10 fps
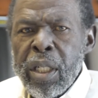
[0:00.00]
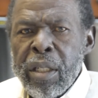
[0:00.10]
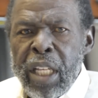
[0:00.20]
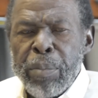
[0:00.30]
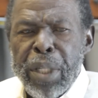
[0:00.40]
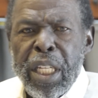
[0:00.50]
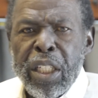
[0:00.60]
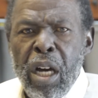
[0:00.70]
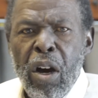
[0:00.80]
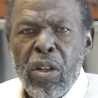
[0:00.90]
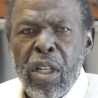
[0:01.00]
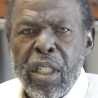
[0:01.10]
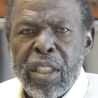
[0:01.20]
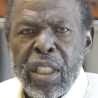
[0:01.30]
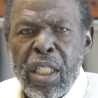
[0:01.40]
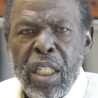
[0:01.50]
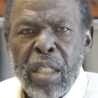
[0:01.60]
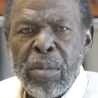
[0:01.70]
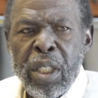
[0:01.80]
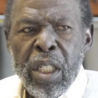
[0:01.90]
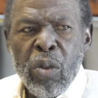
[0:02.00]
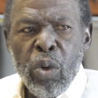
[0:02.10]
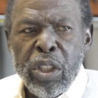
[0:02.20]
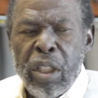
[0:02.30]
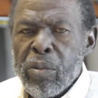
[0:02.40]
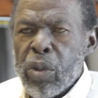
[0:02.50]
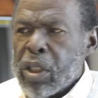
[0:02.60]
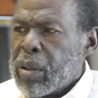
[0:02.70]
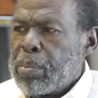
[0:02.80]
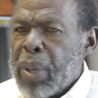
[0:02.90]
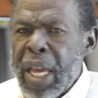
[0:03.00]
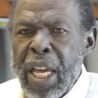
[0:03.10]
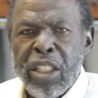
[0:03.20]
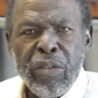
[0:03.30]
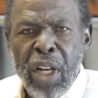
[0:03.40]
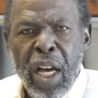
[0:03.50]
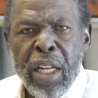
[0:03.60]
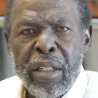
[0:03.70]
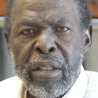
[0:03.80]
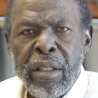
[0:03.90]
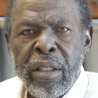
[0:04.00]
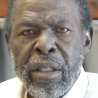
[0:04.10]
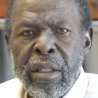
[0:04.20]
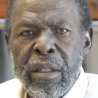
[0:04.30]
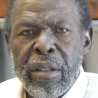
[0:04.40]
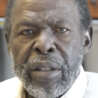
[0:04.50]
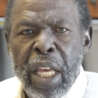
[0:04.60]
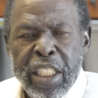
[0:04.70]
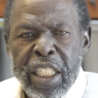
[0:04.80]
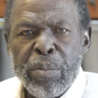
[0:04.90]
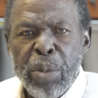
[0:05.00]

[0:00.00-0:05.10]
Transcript: that being called Uncle Tom was a badge of honor, that's it.